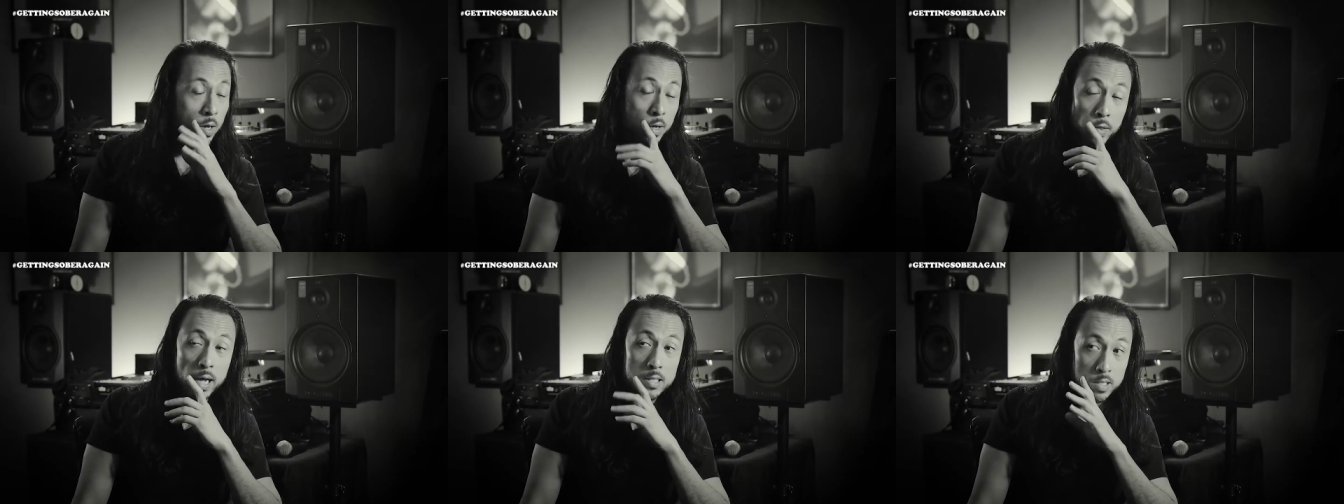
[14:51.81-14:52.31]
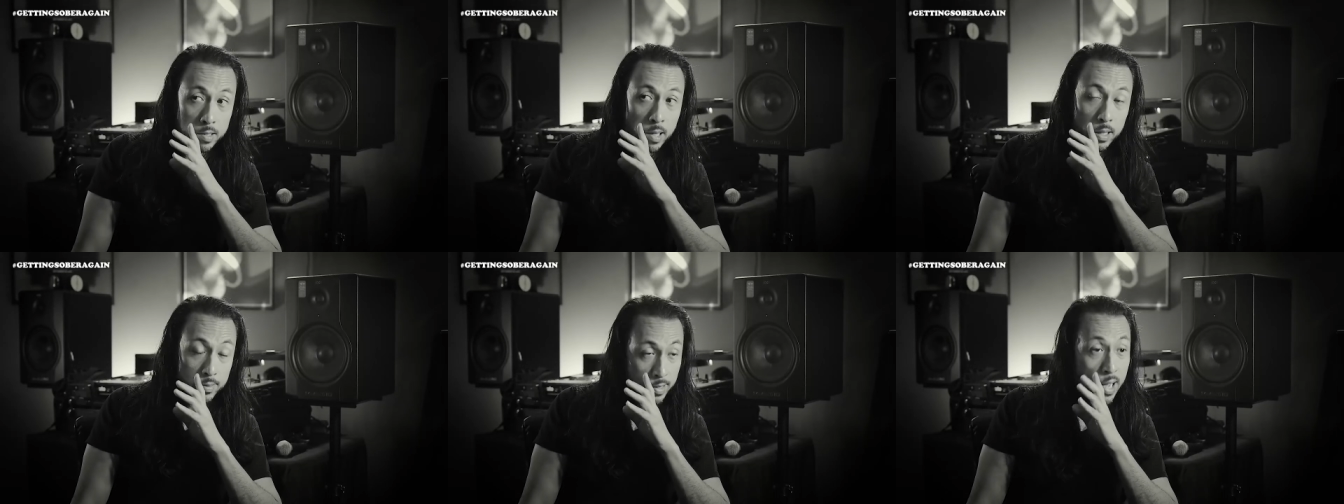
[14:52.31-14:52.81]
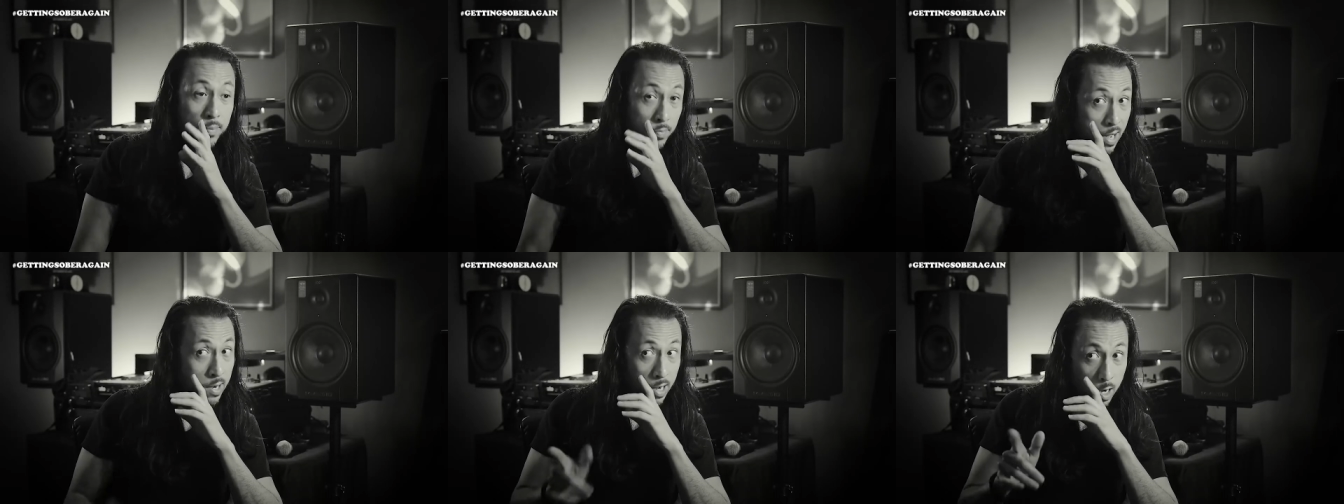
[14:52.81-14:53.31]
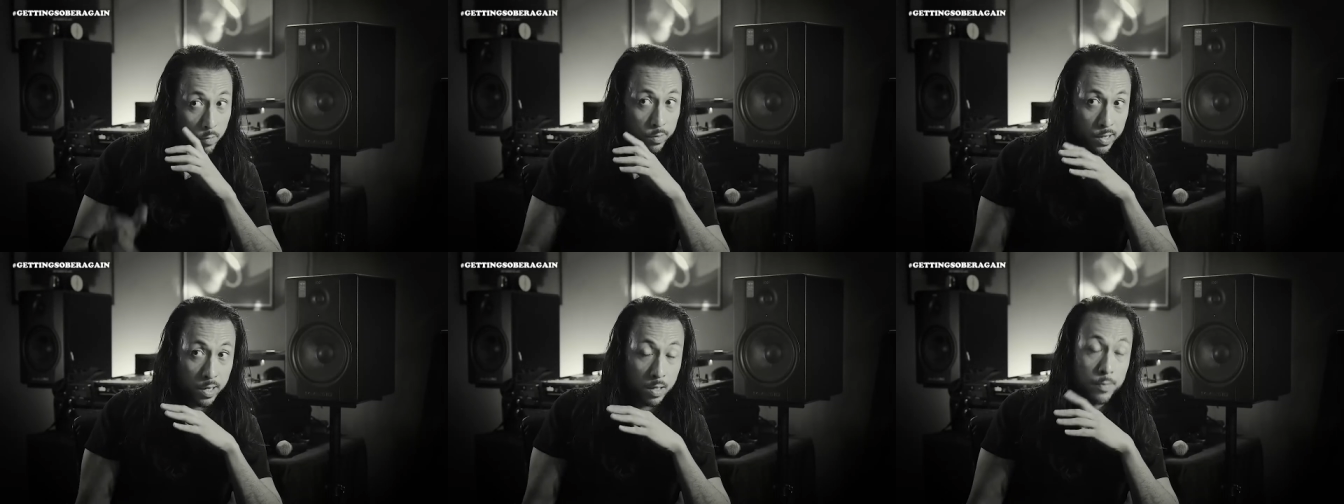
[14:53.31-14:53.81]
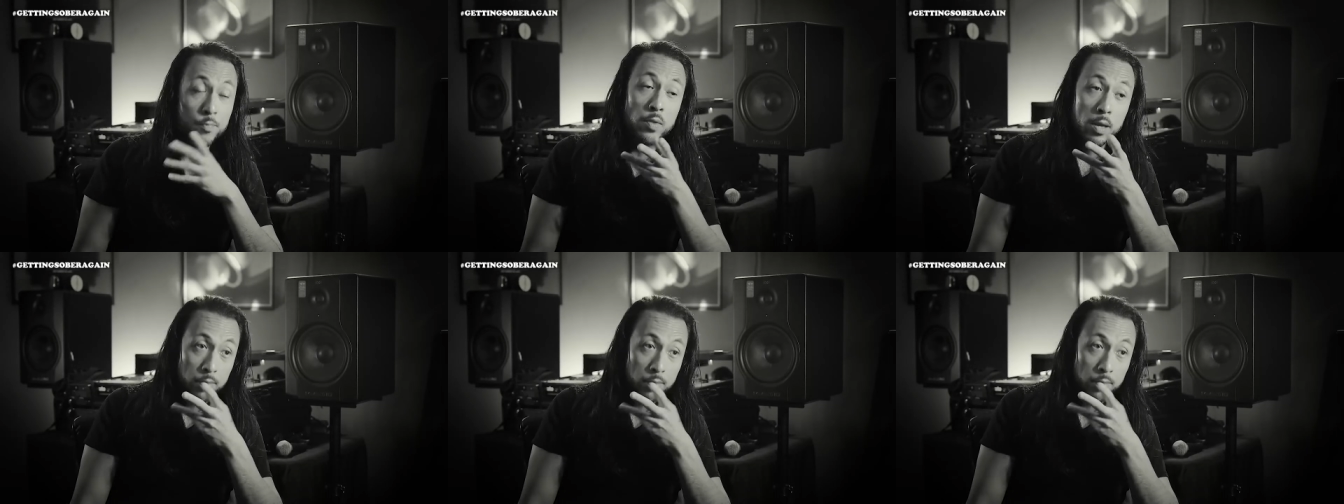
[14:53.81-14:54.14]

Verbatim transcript: hey, that's that that that guy over there